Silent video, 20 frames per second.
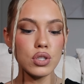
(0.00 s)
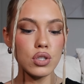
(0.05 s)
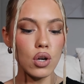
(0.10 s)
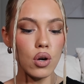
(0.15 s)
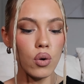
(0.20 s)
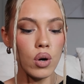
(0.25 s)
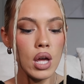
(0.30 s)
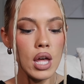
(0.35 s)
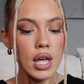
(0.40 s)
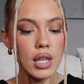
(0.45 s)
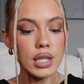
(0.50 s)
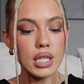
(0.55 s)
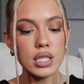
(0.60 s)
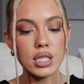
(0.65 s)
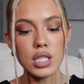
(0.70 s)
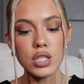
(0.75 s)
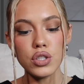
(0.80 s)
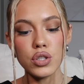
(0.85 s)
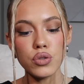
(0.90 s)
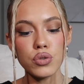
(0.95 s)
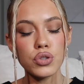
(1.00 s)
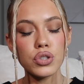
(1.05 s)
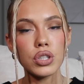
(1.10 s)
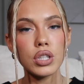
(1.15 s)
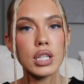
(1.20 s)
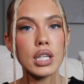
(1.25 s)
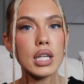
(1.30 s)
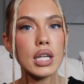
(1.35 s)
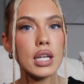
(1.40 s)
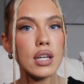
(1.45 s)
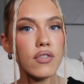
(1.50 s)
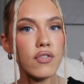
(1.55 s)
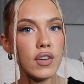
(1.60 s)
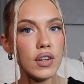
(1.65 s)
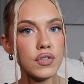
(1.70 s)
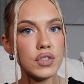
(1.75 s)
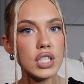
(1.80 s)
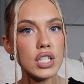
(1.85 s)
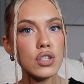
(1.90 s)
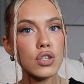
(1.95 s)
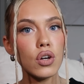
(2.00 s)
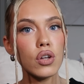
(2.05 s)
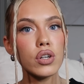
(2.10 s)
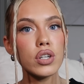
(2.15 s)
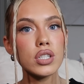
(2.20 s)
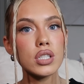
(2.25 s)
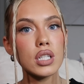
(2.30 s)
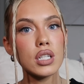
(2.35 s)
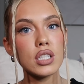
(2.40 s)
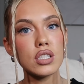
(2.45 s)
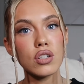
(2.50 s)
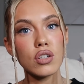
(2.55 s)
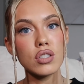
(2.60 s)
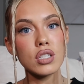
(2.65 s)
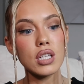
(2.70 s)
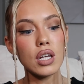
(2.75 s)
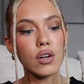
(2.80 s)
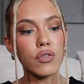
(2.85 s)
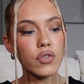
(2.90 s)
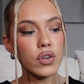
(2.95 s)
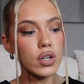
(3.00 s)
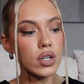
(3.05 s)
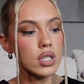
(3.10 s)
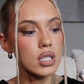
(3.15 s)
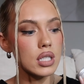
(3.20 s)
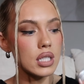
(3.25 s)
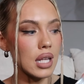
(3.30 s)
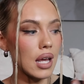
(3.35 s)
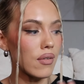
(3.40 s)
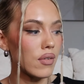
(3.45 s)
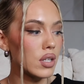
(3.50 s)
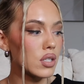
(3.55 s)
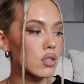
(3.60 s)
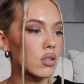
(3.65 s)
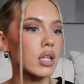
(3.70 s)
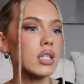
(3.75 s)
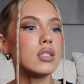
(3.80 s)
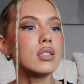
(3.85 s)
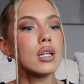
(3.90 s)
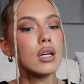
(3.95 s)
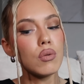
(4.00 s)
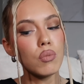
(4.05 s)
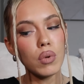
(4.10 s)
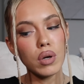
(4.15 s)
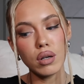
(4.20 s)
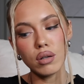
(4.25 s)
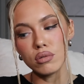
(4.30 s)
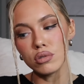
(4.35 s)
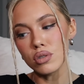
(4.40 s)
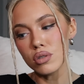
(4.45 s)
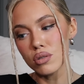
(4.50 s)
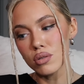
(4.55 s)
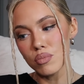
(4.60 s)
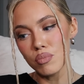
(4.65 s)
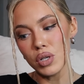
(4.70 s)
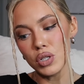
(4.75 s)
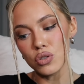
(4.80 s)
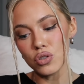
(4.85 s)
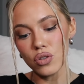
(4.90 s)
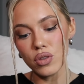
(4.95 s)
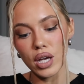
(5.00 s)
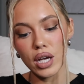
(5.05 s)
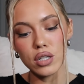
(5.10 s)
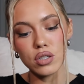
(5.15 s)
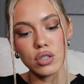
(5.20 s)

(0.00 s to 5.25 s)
So this is usually $15 and it's on sale for $7, so I did want to just mention that